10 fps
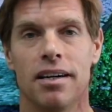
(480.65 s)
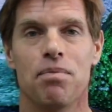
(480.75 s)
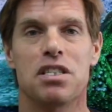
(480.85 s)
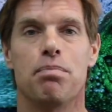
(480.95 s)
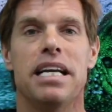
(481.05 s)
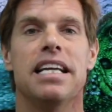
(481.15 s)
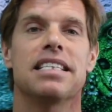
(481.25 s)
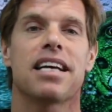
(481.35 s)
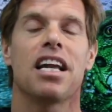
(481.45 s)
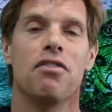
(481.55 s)
Speed is
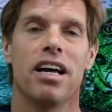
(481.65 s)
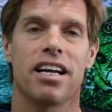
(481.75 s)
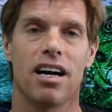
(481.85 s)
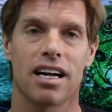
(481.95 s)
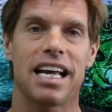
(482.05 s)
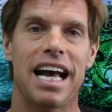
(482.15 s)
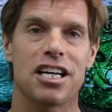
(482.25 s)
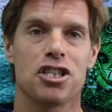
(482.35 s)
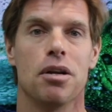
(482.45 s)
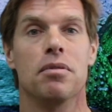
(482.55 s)
kind of like our
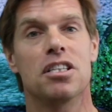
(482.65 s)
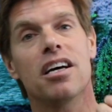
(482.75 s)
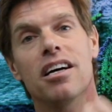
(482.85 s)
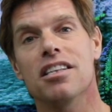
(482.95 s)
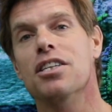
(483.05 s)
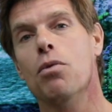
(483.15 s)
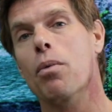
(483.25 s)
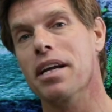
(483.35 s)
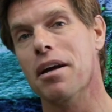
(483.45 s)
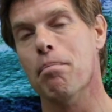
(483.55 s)
cash, and turns are what
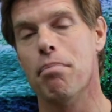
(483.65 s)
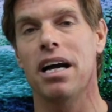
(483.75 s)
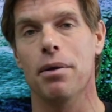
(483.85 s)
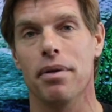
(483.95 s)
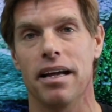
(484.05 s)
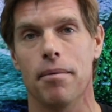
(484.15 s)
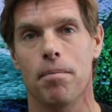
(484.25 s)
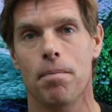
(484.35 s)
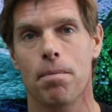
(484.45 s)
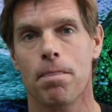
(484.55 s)
we can buy with it.
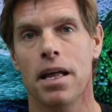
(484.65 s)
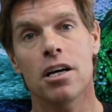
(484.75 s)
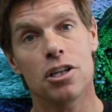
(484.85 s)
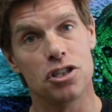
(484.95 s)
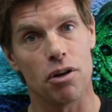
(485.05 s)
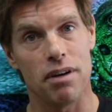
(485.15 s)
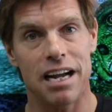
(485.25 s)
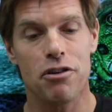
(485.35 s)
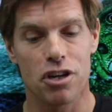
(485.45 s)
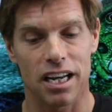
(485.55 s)
So
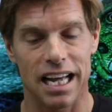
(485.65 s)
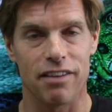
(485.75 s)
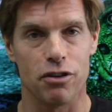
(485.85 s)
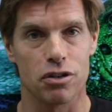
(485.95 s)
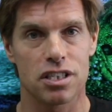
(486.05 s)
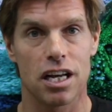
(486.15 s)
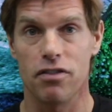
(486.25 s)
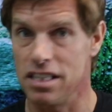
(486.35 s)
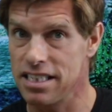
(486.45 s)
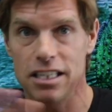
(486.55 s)
now you can have your
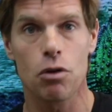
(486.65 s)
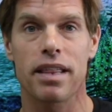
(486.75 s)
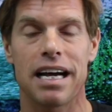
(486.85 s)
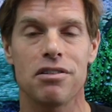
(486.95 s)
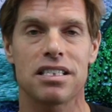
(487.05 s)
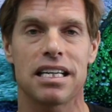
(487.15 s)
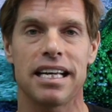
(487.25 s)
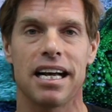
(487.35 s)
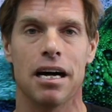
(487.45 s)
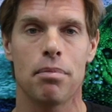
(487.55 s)
surfer still without
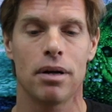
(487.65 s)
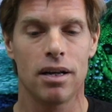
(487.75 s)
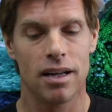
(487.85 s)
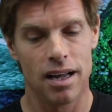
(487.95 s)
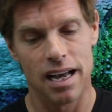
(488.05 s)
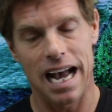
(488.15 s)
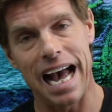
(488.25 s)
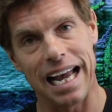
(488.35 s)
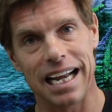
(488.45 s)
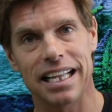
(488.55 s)
standing up,
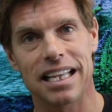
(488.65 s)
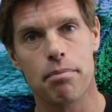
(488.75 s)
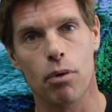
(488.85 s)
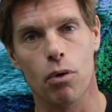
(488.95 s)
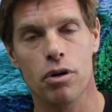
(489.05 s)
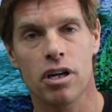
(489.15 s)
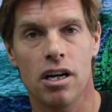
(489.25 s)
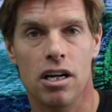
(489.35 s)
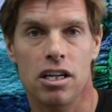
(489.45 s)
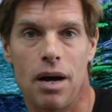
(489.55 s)
angling their board,
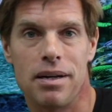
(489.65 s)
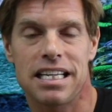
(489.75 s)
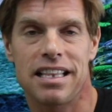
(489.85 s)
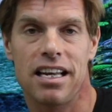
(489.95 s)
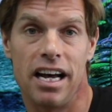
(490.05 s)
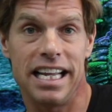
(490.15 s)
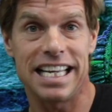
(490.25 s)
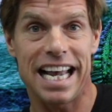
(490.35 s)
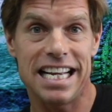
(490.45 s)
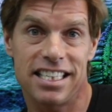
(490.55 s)
going down the line,
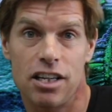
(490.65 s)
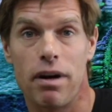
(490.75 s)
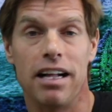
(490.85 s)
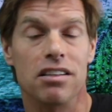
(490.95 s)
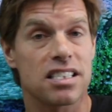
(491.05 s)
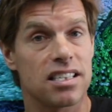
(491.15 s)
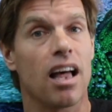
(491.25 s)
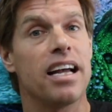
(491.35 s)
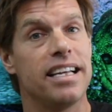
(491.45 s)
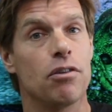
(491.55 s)
engaging the rail,
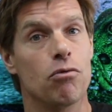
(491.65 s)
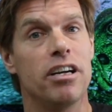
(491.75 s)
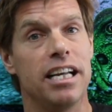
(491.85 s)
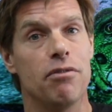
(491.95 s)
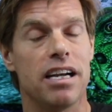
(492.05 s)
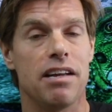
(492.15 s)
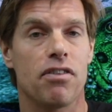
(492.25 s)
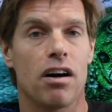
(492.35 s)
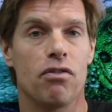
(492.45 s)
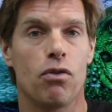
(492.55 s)
sliding really, really
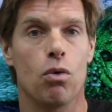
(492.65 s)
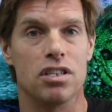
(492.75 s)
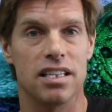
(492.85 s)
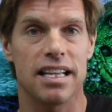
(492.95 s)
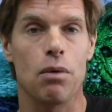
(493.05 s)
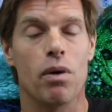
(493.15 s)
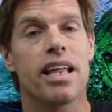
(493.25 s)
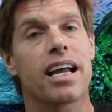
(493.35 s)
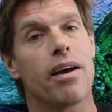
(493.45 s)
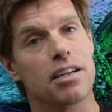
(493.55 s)
far forwards. And then when
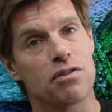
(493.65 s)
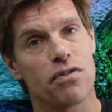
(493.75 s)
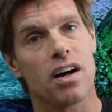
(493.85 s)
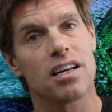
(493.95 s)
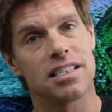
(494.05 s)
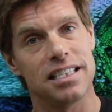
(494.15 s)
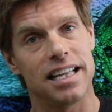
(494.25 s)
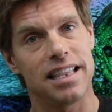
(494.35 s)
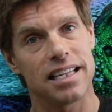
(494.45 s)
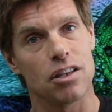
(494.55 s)
they're going as fast as
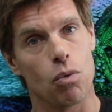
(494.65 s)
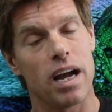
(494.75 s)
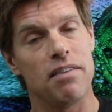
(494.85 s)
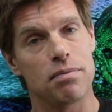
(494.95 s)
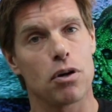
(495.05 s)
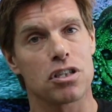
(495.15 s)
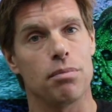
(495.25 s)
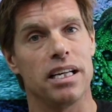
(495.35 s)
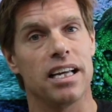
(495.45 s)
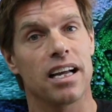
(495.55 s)
they think the wave's
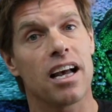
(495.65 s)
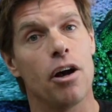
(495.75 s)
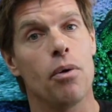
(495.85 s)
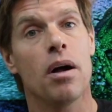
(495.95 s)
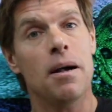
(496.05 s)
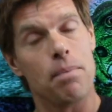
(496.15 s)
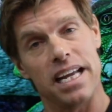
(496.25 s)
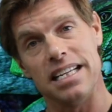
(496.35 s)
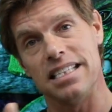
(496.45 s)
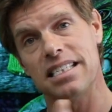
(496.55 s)
possibly going to go, they
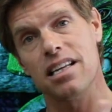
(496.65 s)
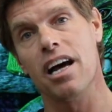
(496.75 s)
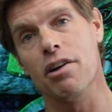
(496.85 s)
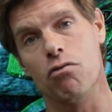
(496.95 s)
can slide